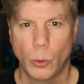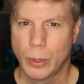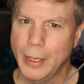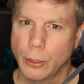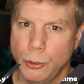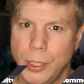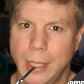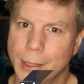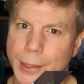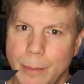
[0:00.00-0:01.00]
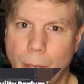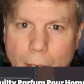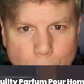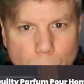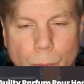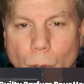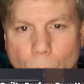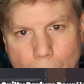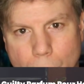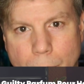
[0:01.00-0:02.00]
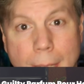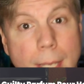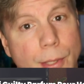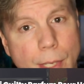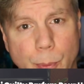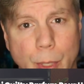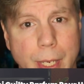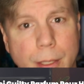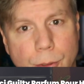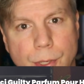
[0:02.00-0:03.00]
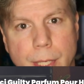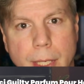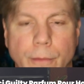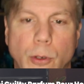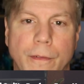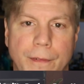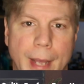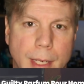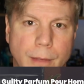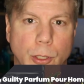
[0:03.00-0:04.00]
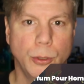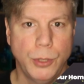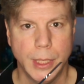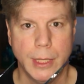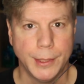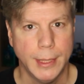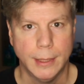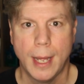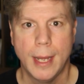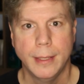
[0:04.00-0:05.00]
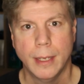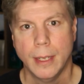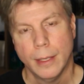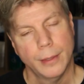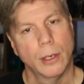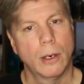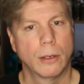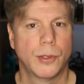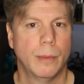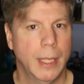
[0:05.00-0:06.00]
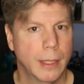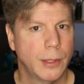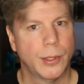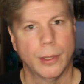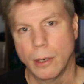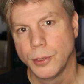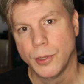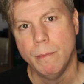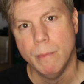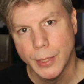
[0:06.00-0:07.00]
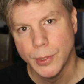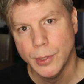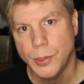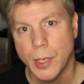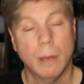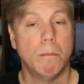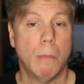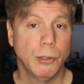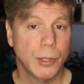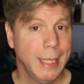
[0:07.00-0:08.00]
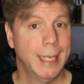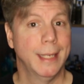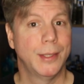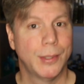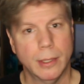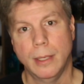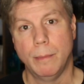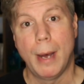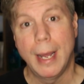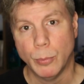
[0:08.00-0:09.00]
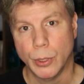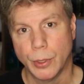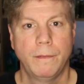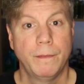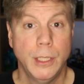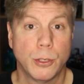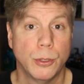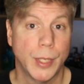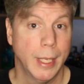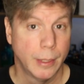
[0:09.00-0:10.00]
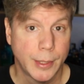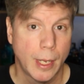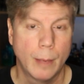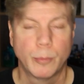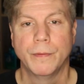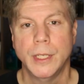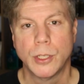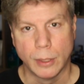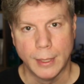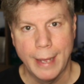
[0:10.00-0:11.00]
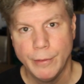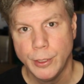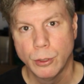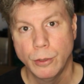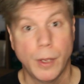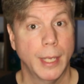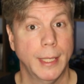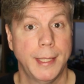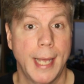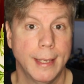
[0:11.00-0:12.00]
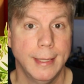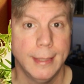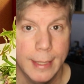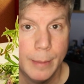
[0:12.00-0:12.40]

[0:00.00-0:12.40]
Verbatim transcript: But what about Gucci Guilty Parfum Pour Homme? Sounds pretty interesting. If you're a fan of the Gucci Guilty line, there are some hits, there are are some misses, mostly hits in my book. It features in the top provincial lavender, you've got Italian